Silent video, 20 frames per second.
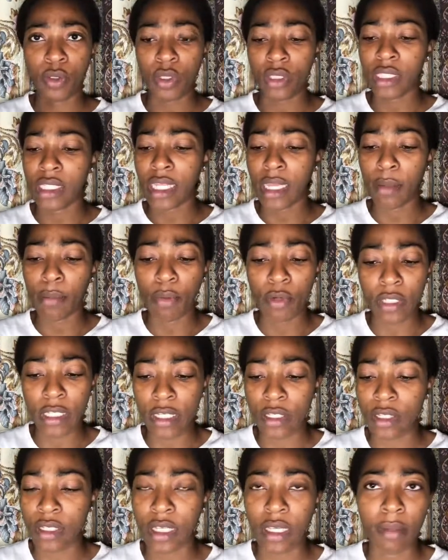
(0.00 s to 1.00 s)
wasn't that
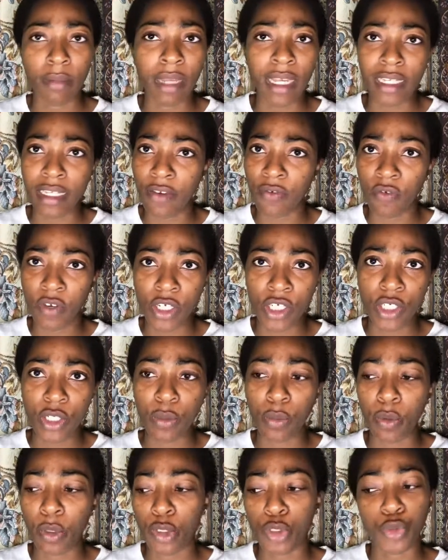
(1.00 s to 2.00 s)
important to him. That their
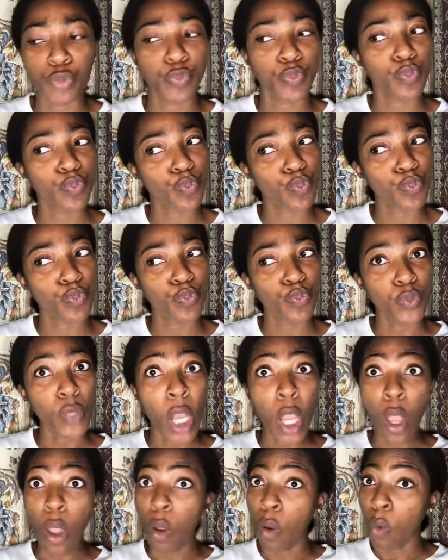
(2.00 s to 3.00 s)
friendship was
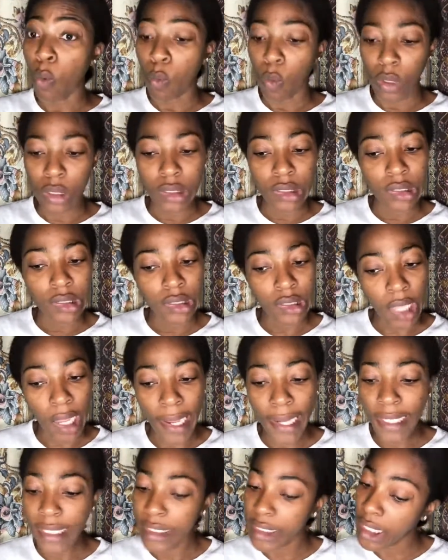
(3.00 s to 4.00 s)

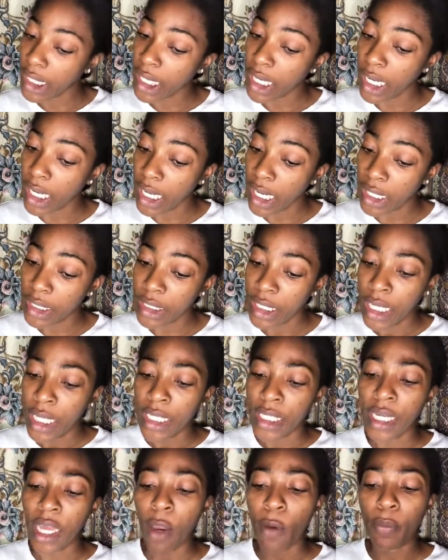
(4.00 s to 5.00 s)
one-sided.
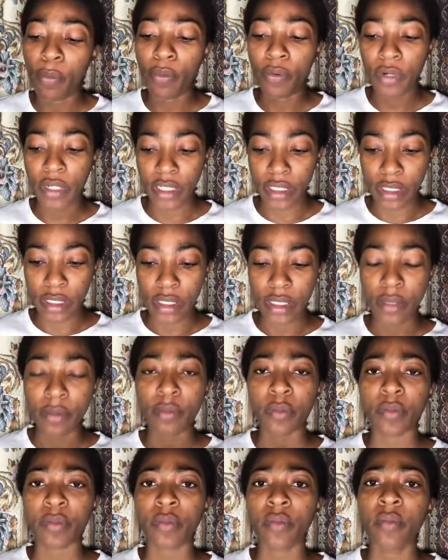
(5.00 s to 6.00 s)
Now Prince
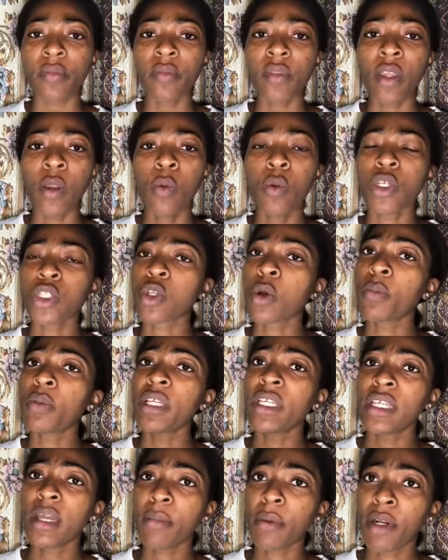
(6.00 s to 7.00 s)
was
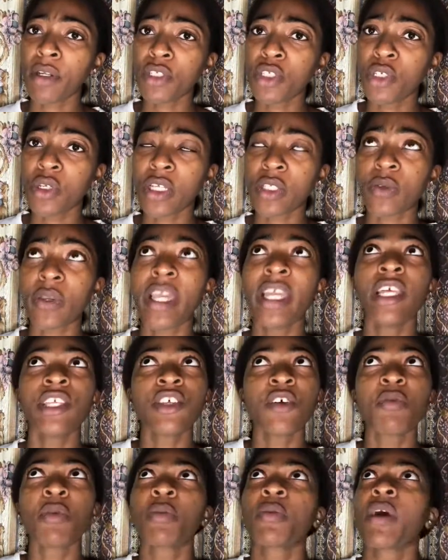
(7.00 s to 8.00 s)
complaining about Neo as well. A
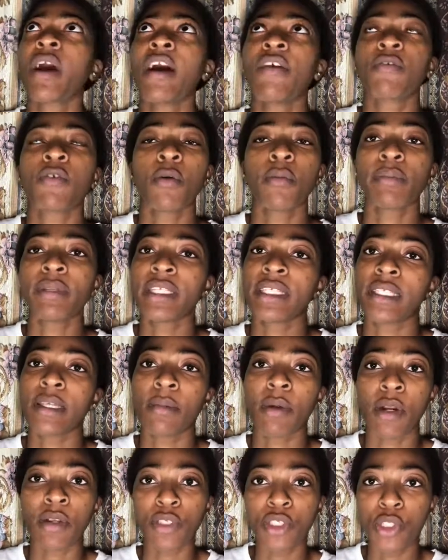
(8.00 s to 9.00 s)
lot of people have complaints
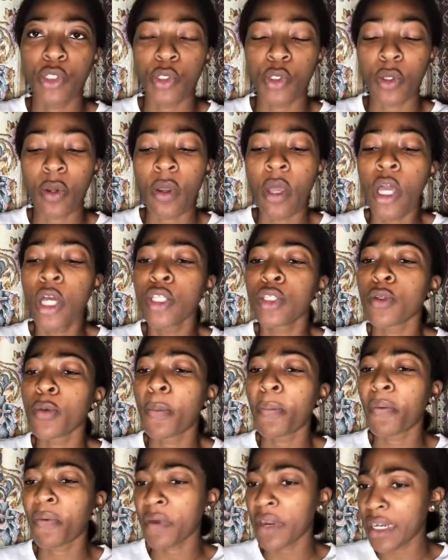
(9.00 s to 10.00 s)
about Neo. So to
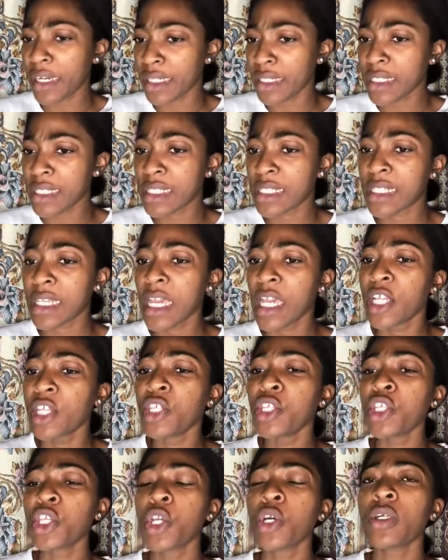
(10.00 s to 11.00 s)
Prince,
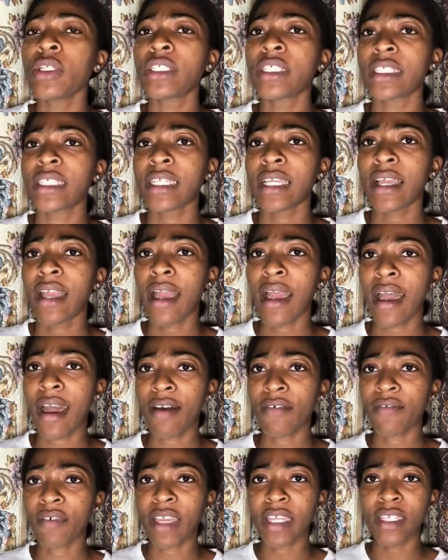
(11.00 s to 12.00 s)
Neo didn't
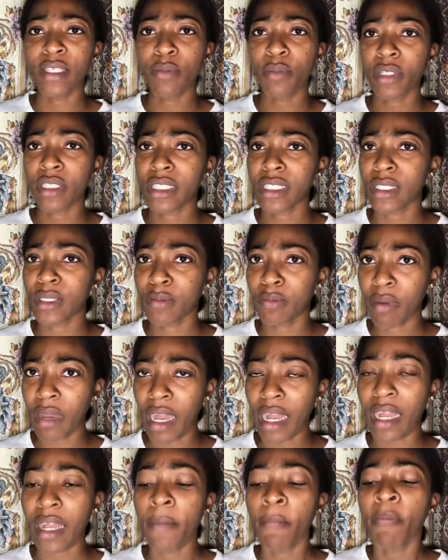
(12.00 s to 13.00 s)
have anybody's
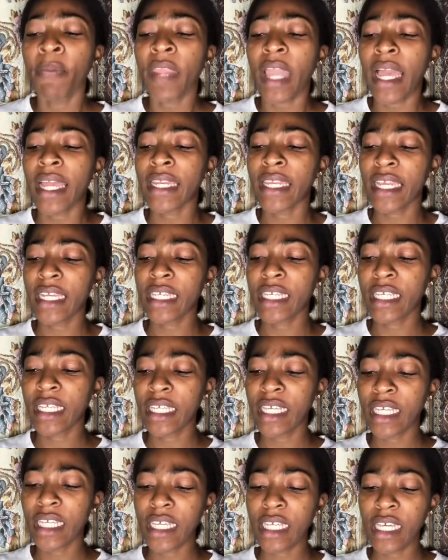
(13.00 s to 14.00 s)
back, and then
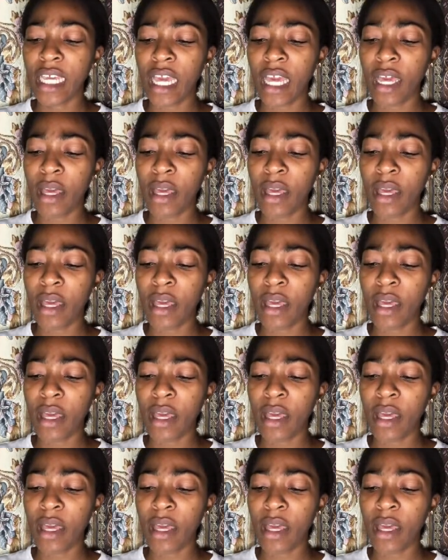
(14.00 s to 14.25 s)
he